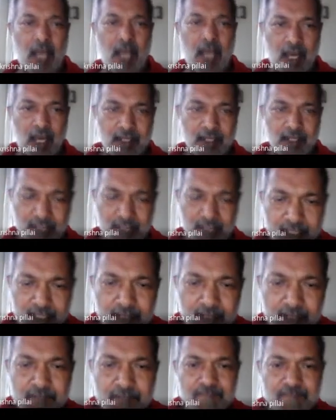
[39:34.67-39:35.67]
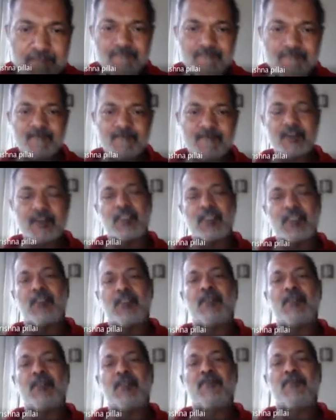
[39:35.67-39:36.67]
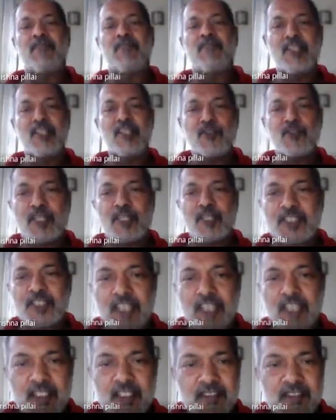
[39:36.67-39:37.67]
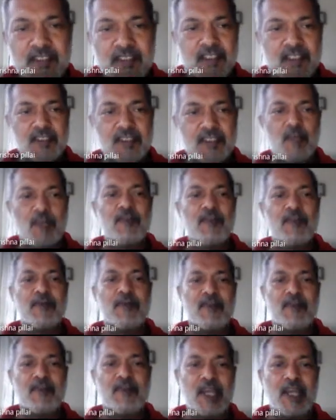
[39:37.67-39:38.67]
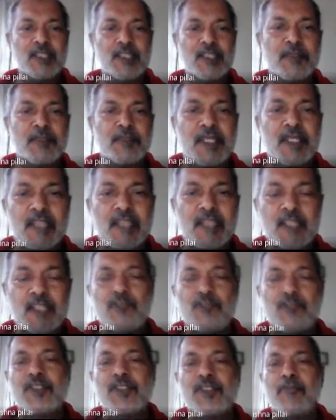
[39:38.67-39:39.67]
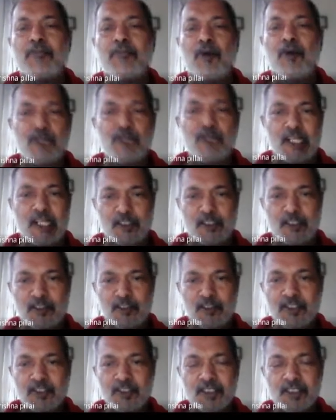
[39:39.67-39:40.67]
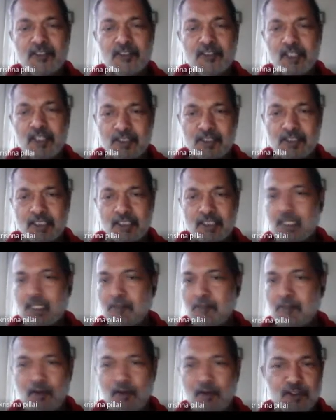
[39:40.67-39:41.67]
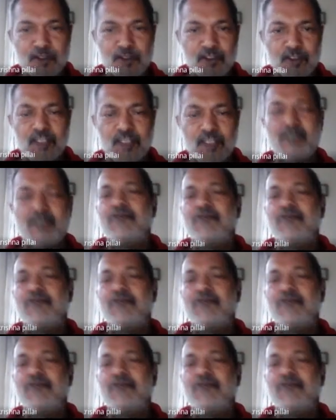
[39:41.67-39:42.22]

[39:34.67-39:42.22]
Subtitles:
And again, we need to understand the lower valence band electrons are bound electrons. They are strictly bound to the